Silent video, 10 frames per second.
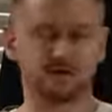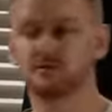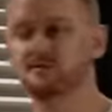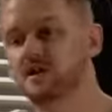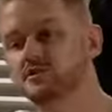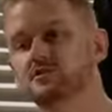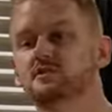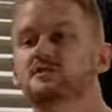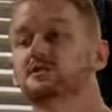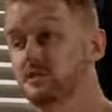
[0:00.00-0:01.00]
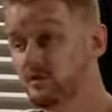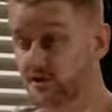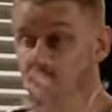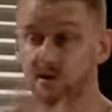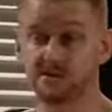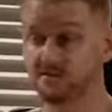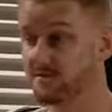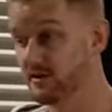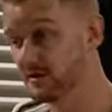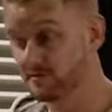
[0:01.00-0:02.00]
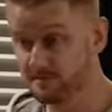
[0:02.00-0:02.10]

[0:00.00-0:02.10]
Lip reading: revenge. This has already gone way too far, innit?